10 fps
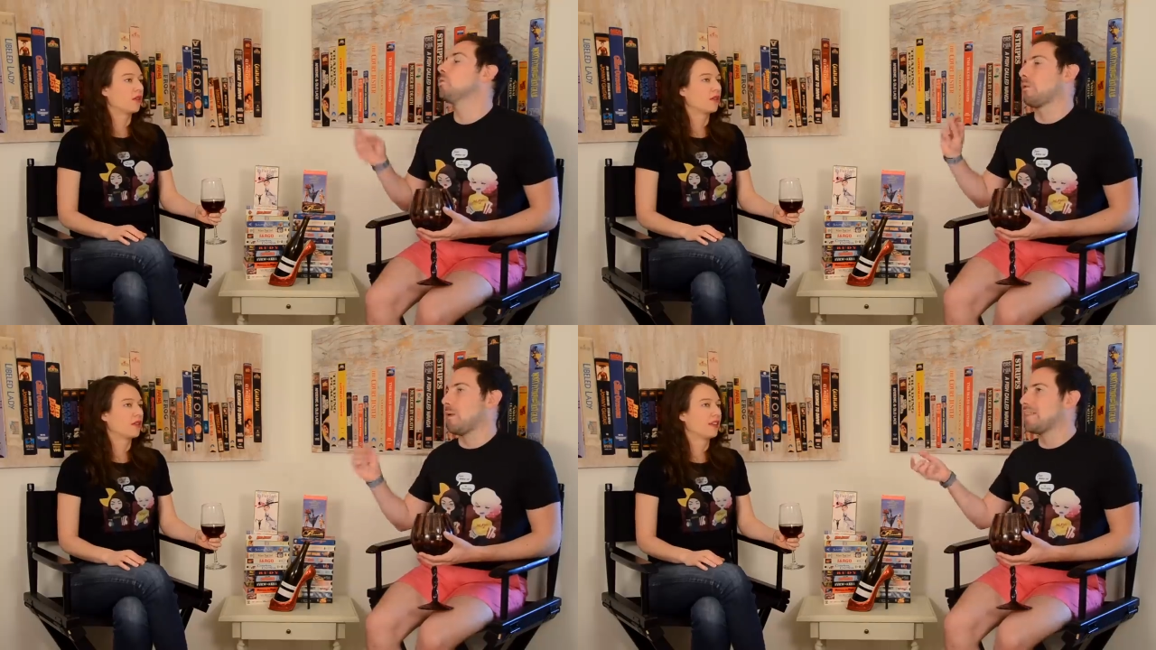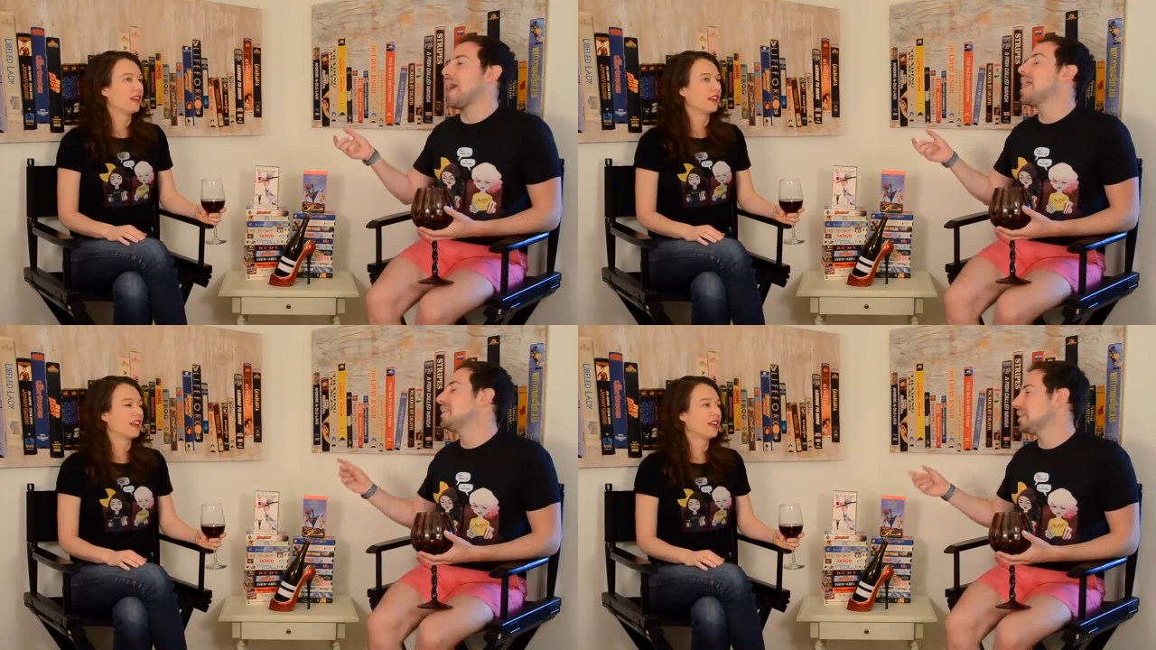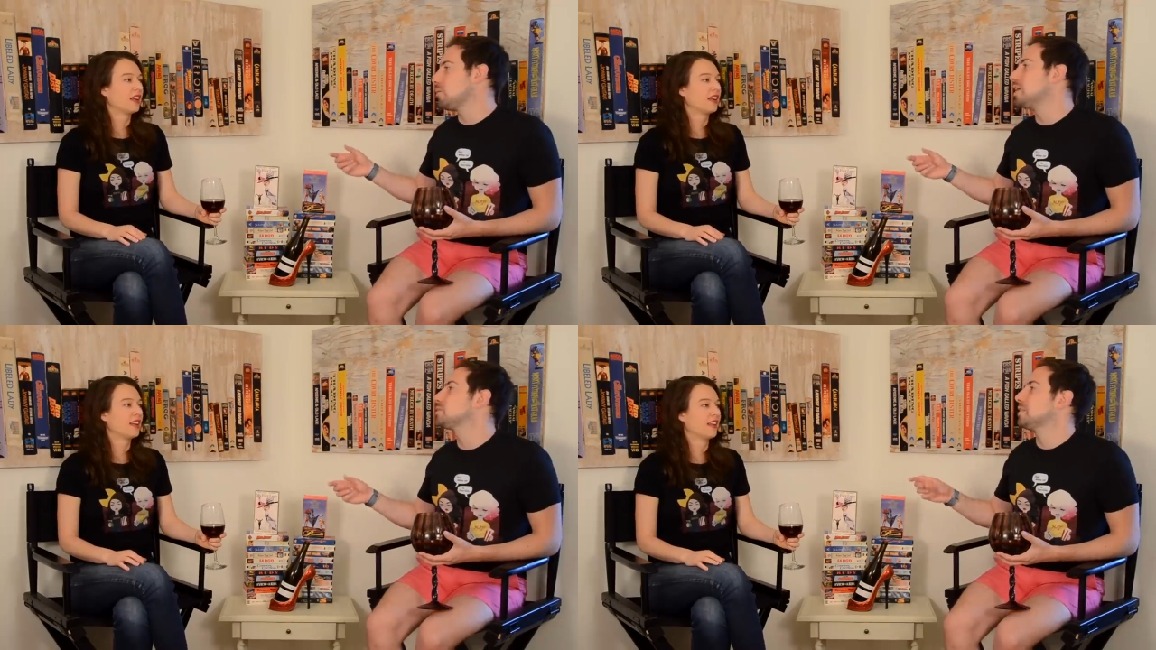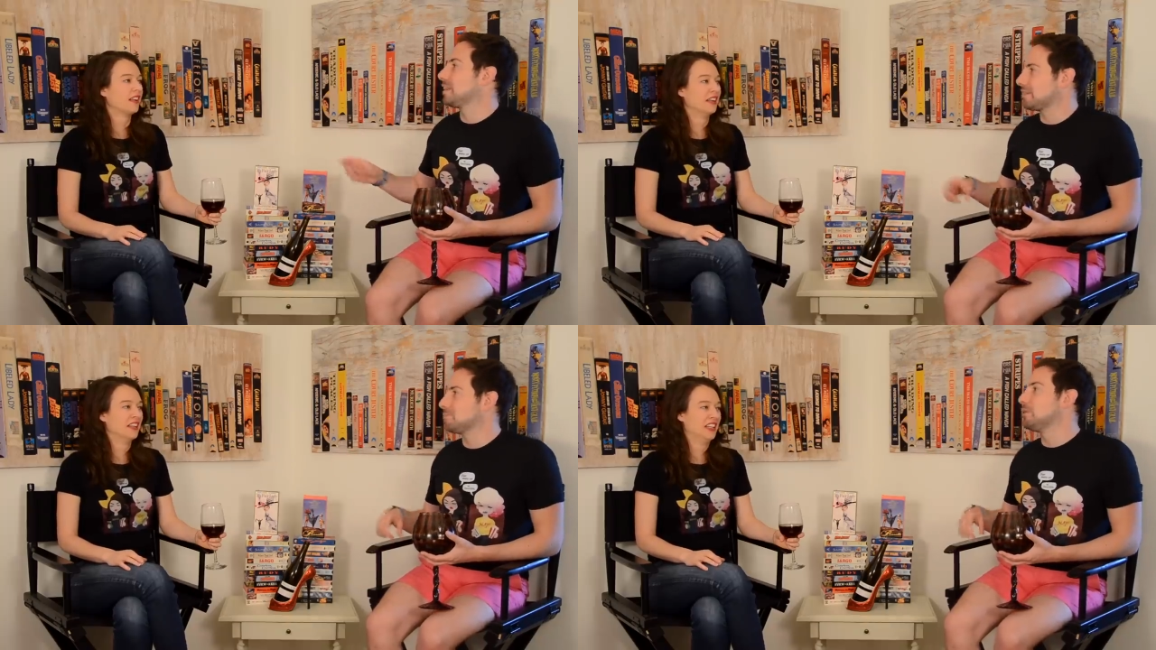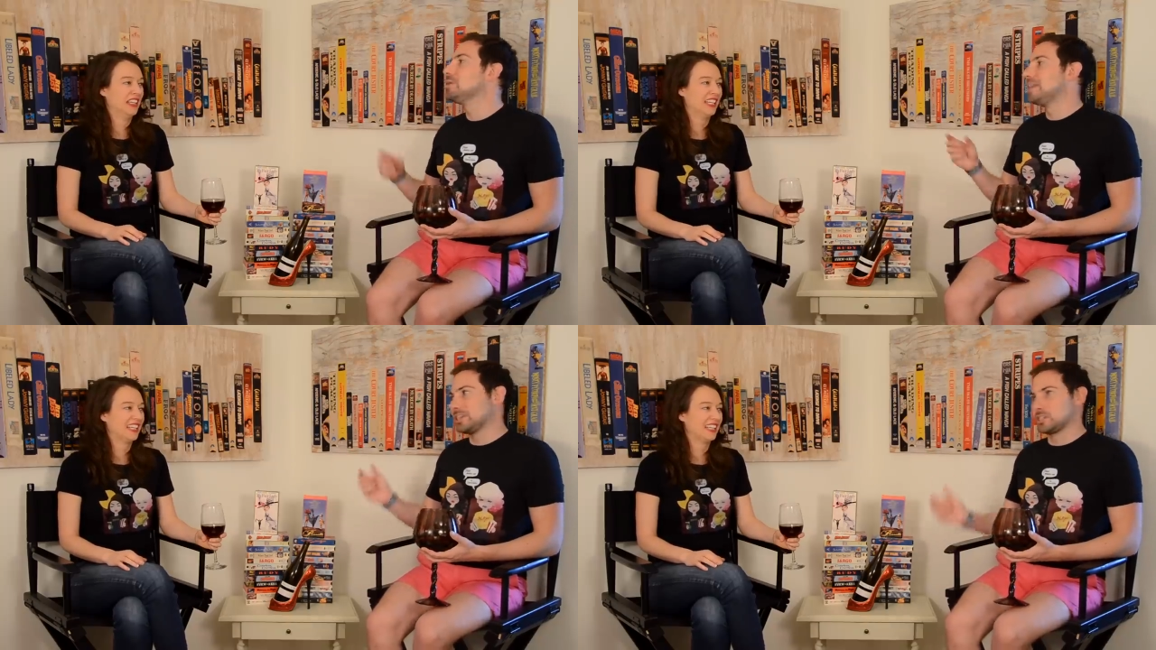Speaker 1: the way the editing was, and like
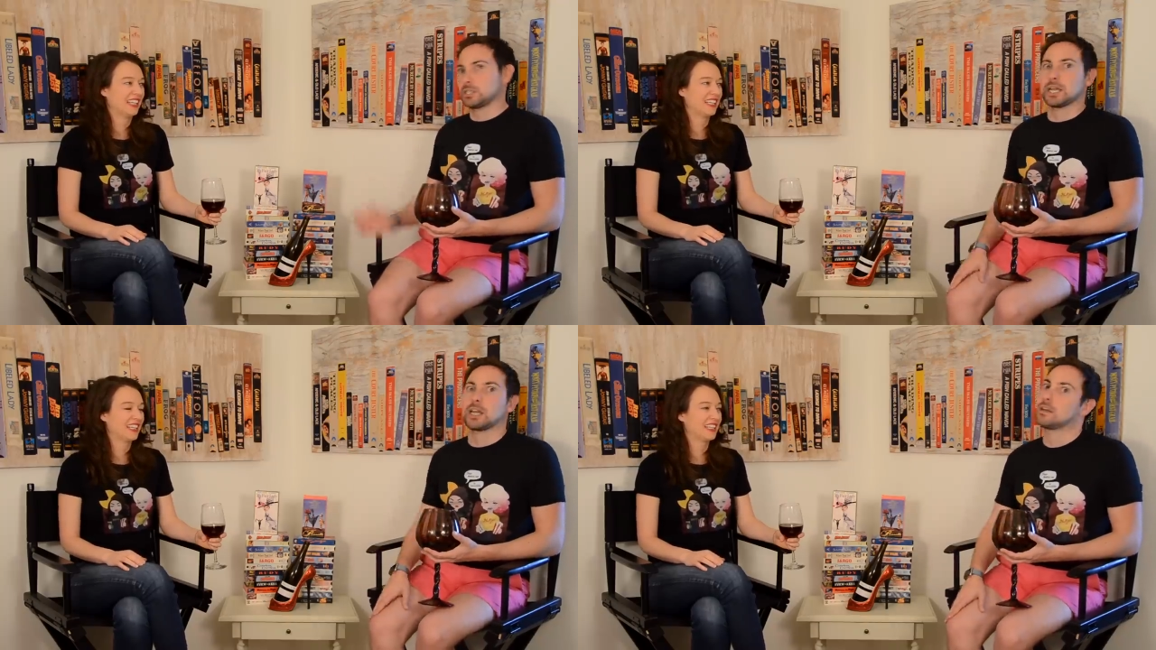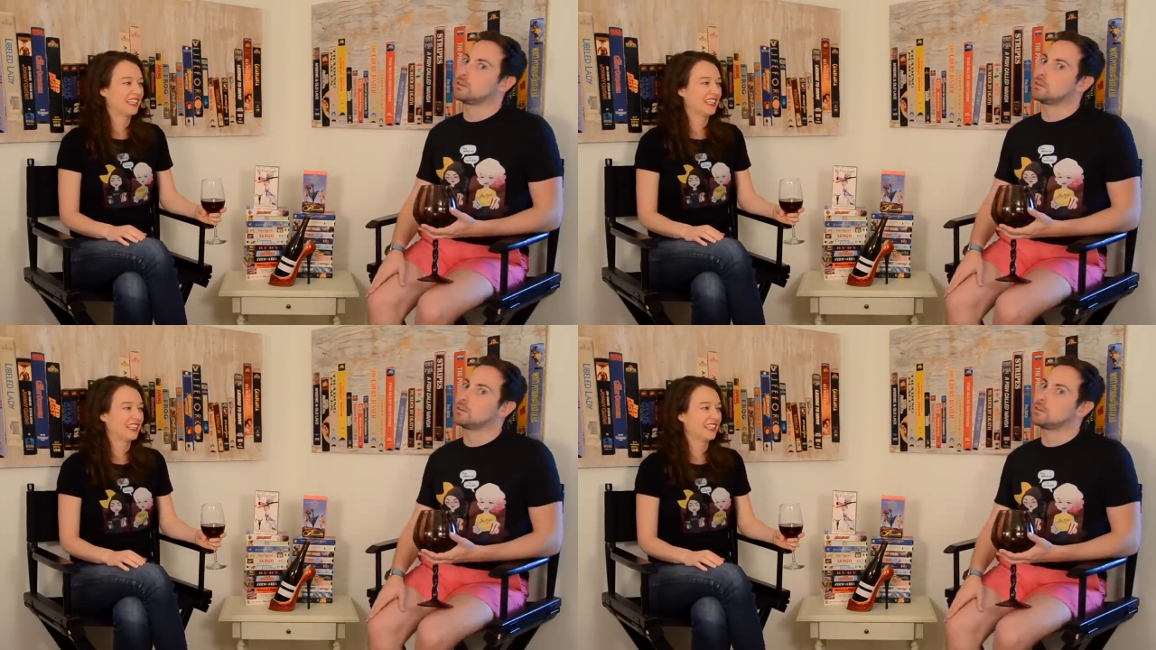Monique is just like,